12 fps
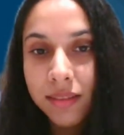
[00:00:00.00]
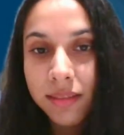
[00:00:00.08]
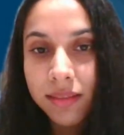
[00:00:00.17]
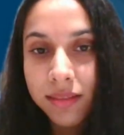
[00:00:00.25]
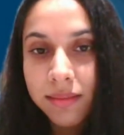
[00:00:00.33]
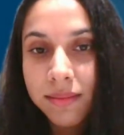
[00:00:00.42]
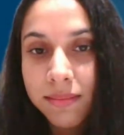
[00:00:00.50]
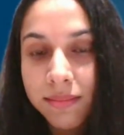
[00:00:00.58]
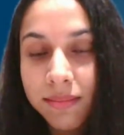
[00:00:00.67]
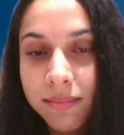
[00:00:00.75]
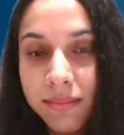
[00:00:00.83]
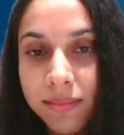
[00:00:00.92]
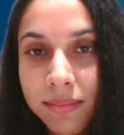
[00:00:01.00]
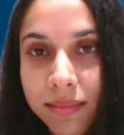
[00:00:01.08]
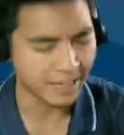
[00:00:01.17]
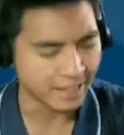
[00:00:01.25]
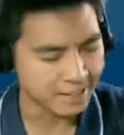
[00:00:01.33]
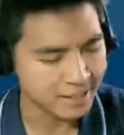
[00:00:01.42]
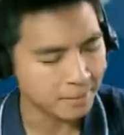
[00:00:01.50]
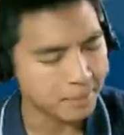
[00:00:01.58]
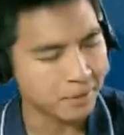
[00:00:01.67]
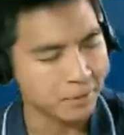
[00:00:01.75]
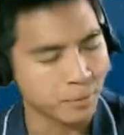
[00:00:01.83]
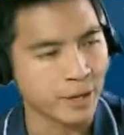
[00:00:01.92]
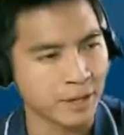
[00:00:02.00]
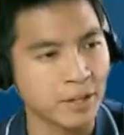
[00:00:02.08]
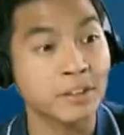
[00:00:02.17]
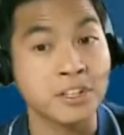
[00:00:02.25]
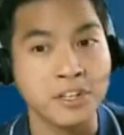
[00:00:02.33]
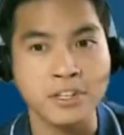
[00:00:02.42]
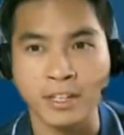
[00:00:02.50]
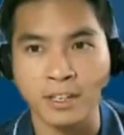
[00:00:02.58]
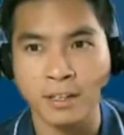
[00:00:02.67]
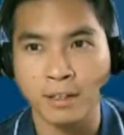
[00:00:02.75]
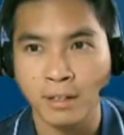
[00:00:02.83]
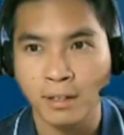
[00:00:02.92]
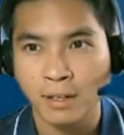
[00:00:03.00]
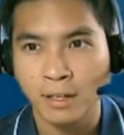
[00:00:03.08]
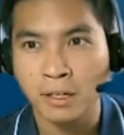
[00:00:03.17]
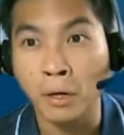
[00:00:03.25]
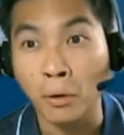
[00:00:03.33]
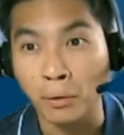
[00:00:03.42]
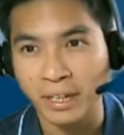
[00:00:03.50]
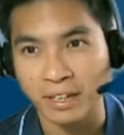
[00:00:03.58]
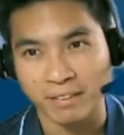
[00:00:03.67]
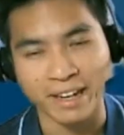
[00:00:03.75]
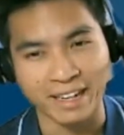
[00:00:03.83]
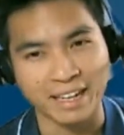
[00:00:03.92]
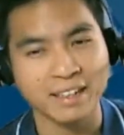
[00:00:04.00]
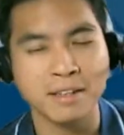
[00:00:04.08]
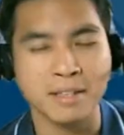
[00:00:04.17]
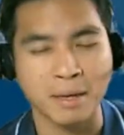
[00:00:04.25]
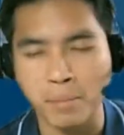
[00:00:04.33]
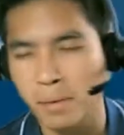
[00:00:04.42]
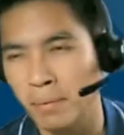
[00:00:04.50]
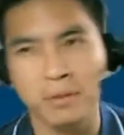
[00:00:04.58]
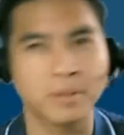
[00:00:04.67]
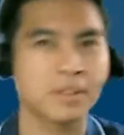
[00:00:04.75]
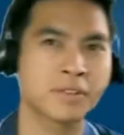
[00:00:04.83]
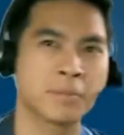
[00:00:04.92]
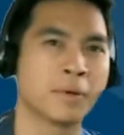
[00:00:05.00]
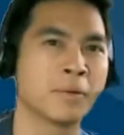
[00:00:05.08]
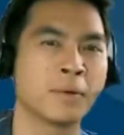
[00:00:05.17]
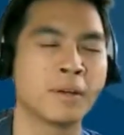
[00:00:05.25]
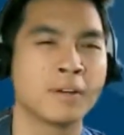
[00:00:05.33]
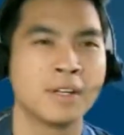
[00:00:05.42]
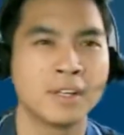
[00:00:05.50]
Right. I love the answer about we are not teaching coding, right? And I think some people will